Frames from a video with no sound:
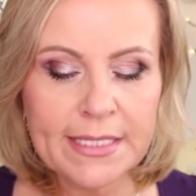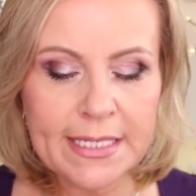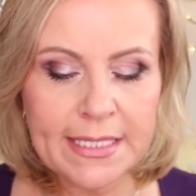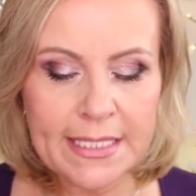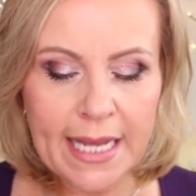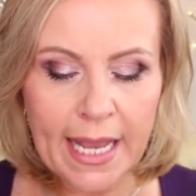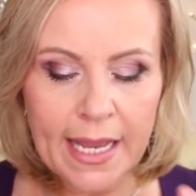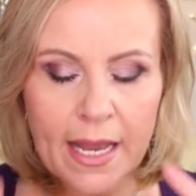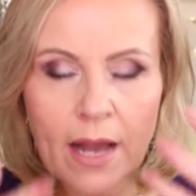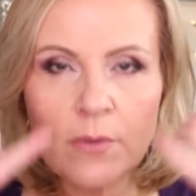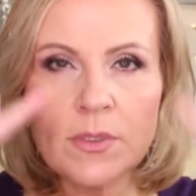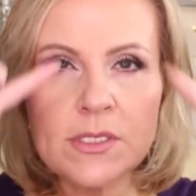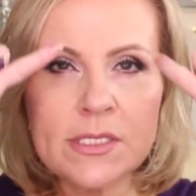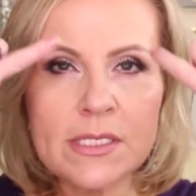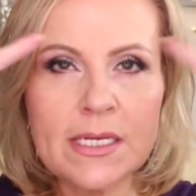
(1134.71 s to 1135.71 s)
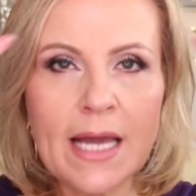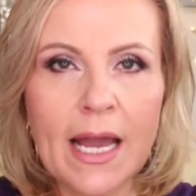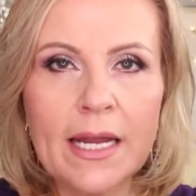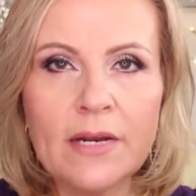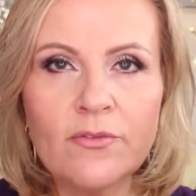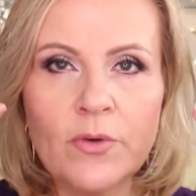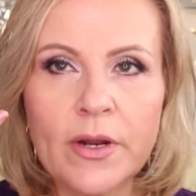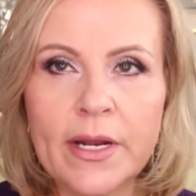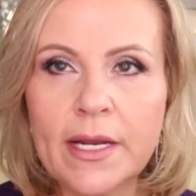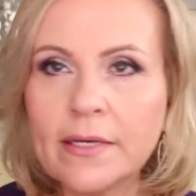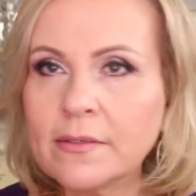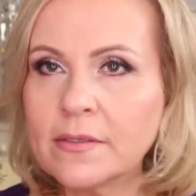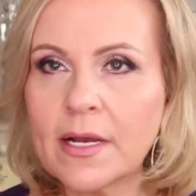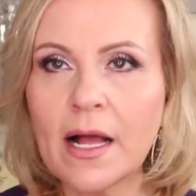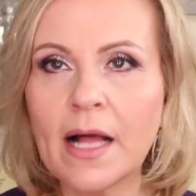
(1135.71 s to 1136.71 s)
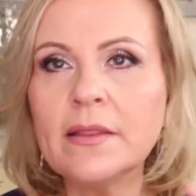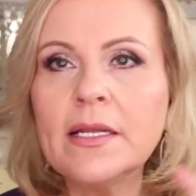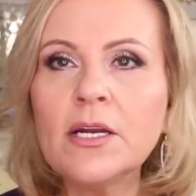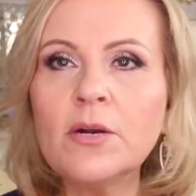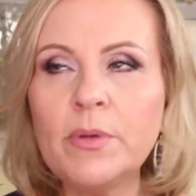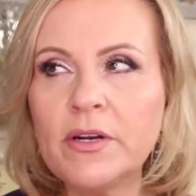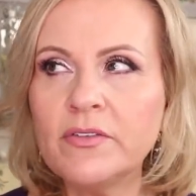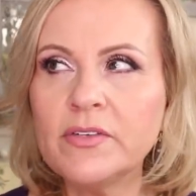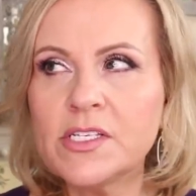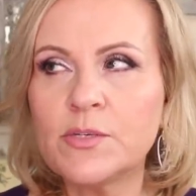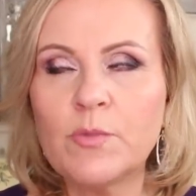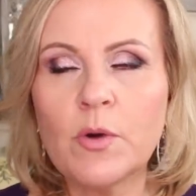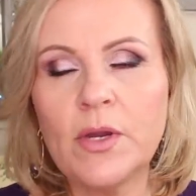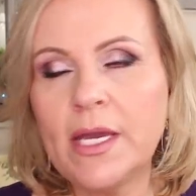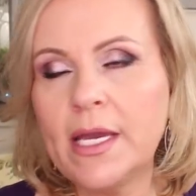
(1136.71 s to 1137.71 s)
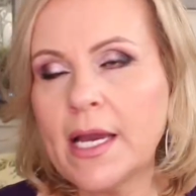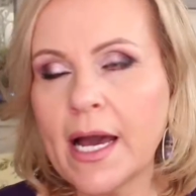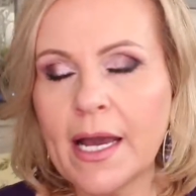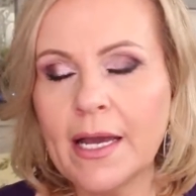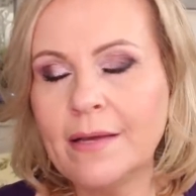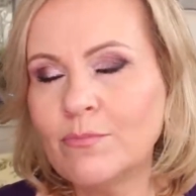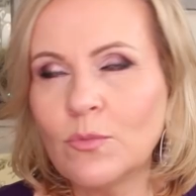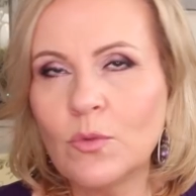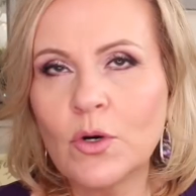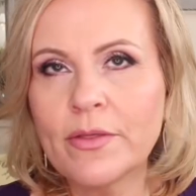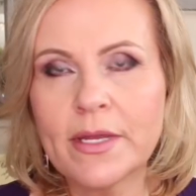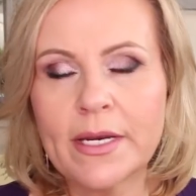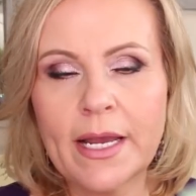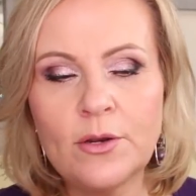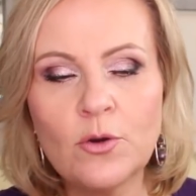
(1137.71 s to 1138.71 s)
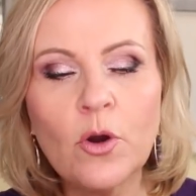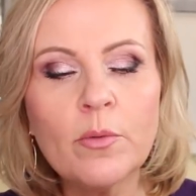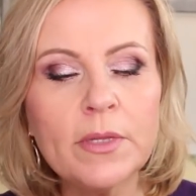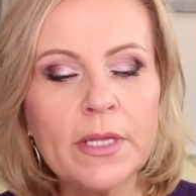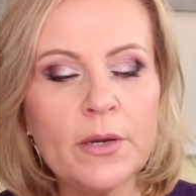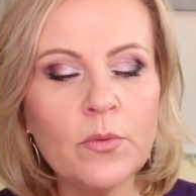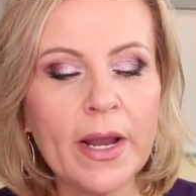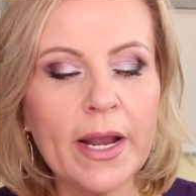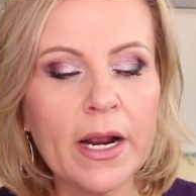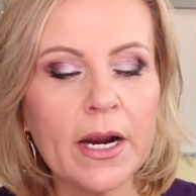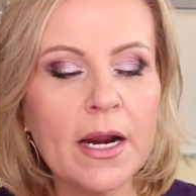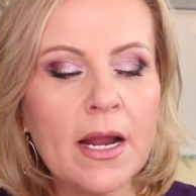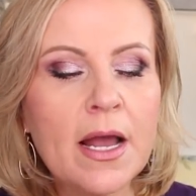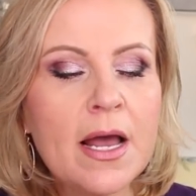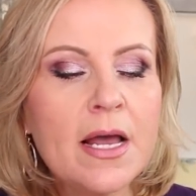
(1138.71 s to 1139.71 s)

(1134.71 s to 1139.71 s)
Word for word: Today I was kind of wearing a little bit of a smoky eye more than I normally wear.